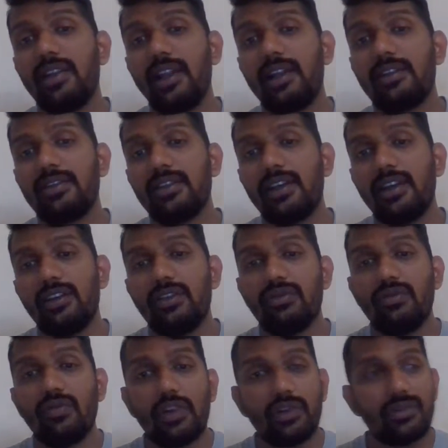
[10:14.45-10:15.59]
let's say
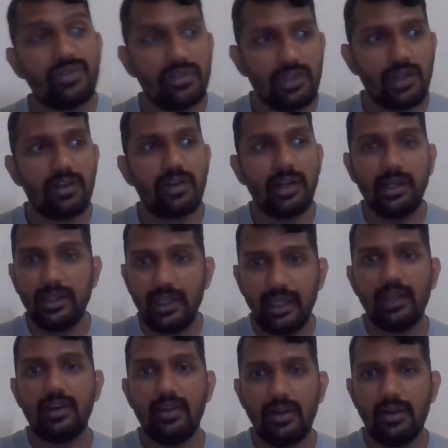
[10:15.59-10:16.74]
you want to generate the
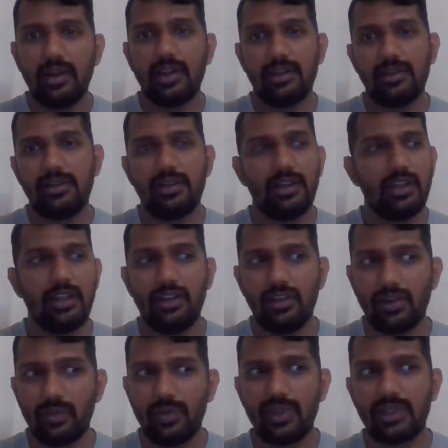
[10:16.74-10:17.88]
interest in
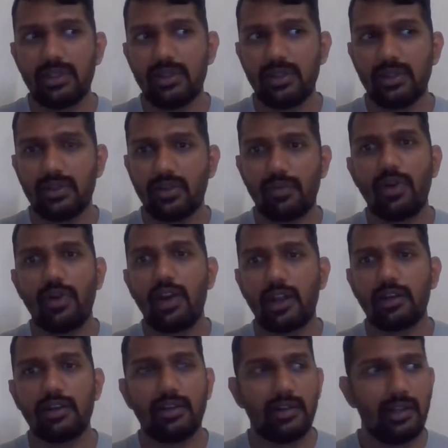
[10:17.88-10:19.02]
your business or
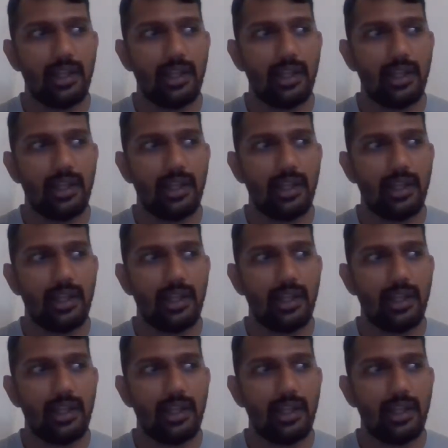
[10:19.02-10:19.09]
product,